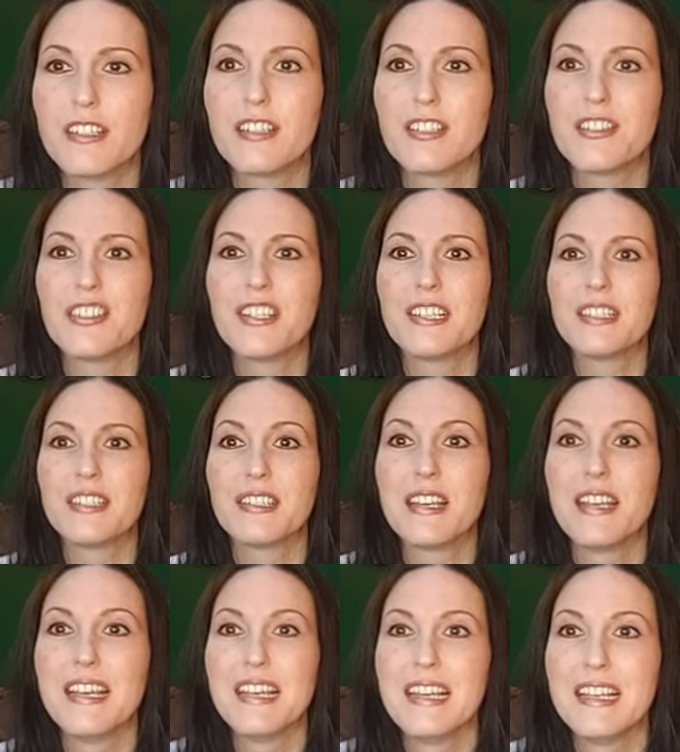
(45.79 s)
You guys
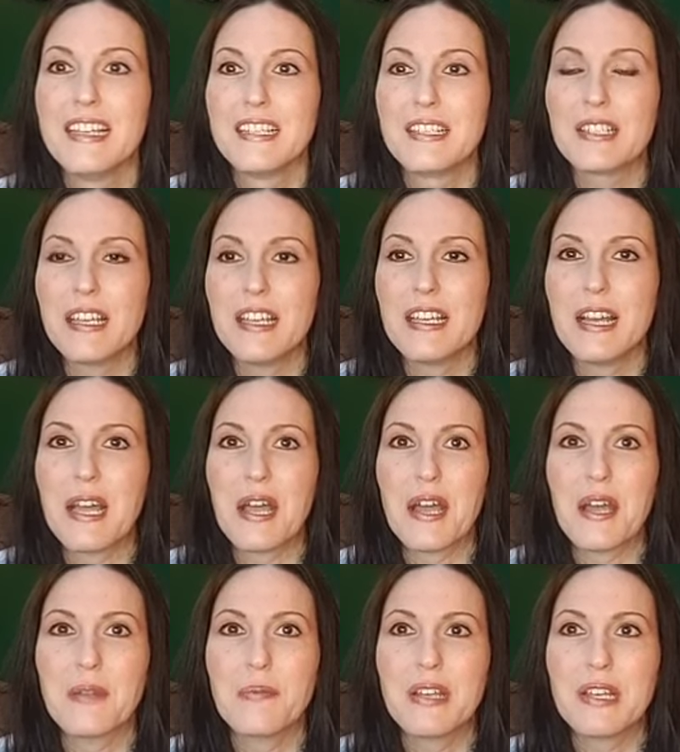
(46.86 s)
say hi
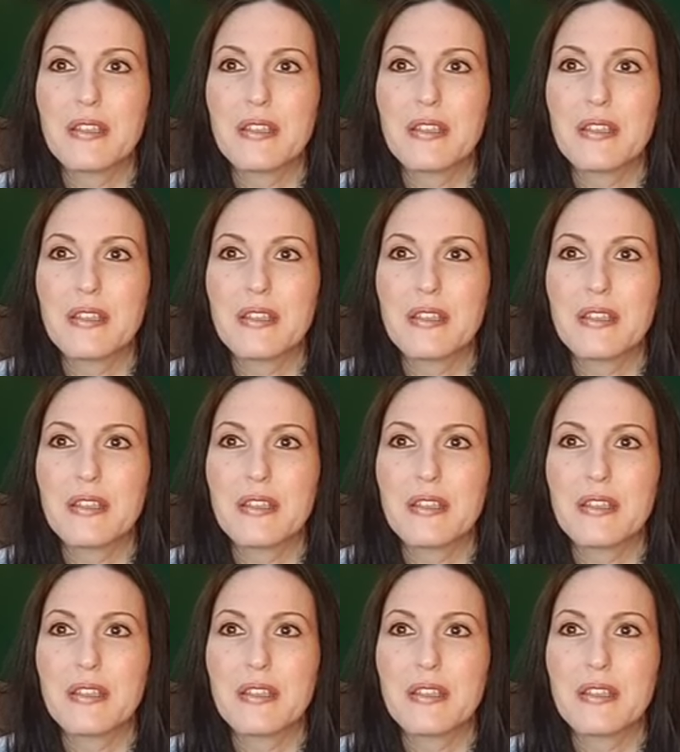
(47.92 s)
to me